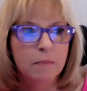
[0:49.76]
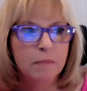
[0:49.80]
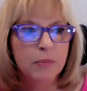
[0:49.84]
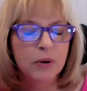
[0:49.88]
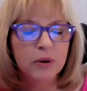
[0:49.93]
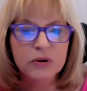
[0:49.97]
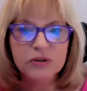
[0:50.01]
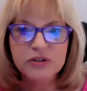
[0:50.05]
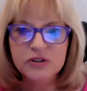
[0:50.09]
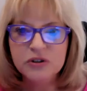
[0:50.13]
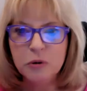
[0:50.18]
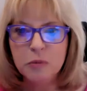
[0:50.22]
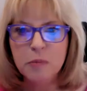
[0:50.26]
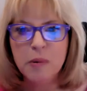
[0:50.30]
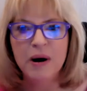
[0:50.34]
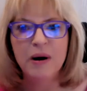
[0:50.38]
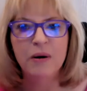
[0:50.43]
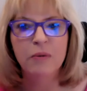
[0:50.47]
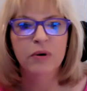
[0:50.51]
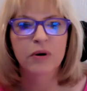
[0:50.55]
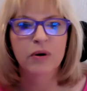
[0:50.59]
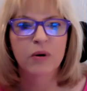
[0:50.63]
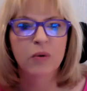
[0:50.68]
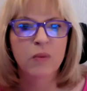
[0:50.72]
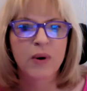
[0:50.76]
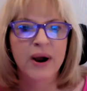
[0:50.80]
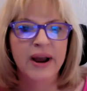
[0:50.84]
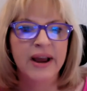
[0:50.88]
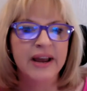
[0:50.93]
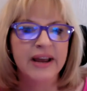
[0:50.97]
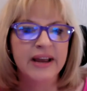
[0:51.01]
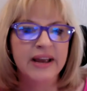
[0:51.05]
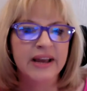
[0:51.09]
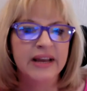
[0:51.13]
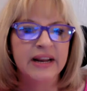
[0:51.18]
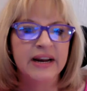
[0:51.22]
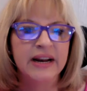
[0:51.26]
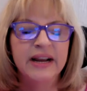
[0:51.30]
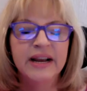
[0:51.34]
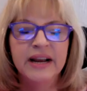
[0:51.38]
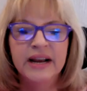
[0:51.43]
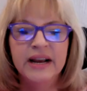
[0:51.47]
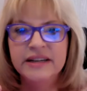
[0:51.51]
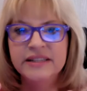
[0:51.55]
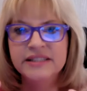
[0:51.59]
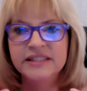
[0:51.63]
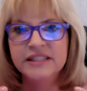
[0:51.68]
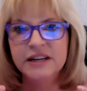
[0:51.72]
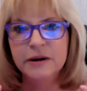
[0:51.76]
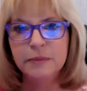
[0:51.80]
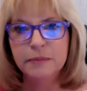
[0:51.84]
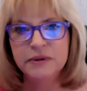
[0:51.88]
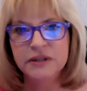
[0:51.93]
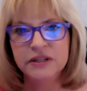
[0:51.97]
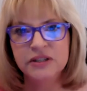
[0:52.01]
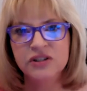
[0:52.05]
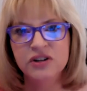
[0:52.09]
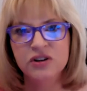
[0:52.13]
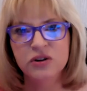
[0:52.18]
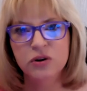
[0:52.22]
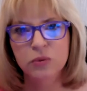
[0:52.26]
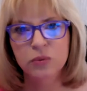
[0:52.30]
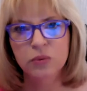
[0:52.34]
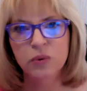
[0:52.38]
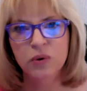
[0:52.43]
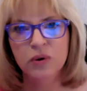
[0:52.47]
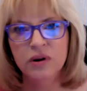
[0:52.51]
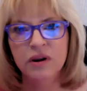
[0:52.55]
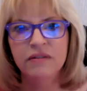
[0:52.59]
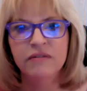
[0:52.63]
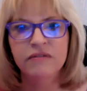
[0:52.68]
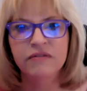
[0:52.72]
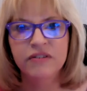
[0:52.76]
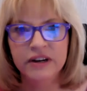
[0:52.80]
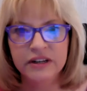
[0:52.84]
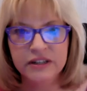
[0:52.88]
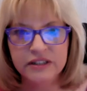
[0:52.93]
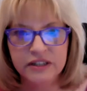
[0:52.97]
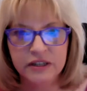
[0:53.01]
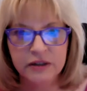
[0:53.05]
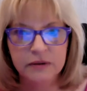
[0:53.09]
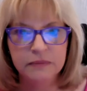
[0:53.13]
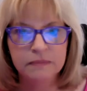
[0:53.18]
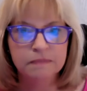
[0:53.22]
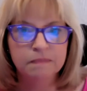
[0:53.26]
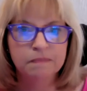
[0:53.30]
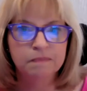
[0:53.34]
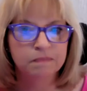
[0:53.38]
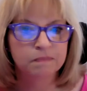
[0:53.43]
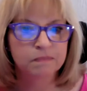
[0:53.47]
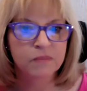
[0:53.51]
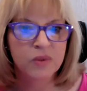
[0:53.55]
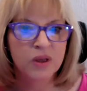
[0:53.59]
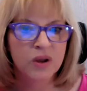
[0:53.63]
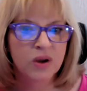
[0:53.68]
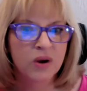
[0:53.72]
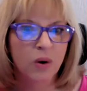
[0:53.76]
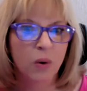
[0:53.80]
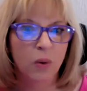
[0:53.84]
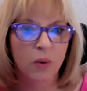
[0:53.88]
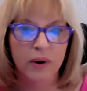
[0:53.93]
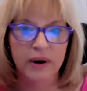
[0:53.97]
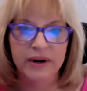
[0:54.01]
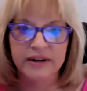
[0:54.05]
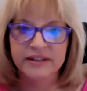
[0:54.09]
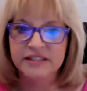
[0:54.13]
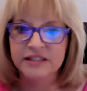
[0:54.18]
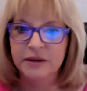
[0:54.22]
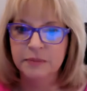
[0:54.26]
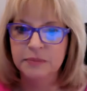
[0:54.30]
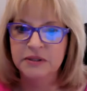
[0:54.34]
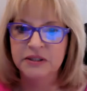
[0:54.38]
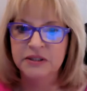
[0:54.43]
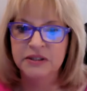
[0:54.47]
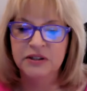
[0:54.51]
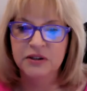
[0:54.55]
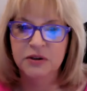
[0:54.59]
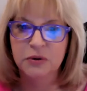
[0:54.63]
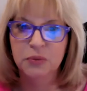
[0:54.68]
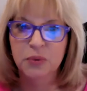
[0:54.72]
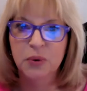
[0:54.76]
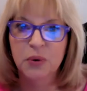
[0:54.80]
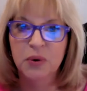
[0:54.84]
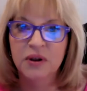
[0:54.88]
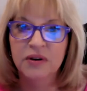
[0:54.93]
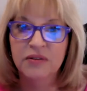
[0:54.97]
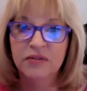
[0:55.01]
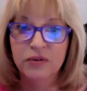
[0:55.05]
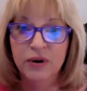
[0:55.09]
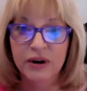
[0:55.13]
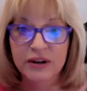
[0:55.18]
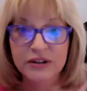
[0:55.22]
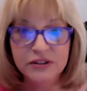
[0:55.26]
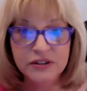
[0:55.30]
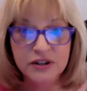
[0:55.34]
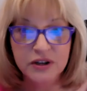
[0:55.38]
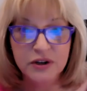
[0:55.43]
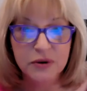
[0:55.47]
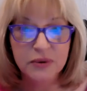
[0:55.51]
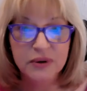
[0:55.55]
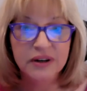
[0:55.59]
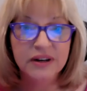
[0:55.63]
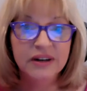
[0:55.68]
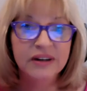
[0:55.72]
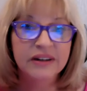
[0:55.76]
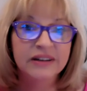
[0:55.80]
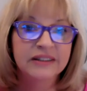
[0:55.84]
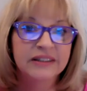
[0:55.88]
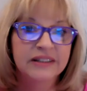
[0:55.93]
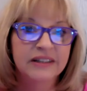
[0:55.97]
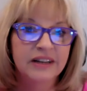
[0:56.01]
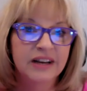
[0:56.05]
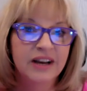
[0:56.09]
personal power away, and I stepped into the role of victim, or I stepped into the role of rescuer.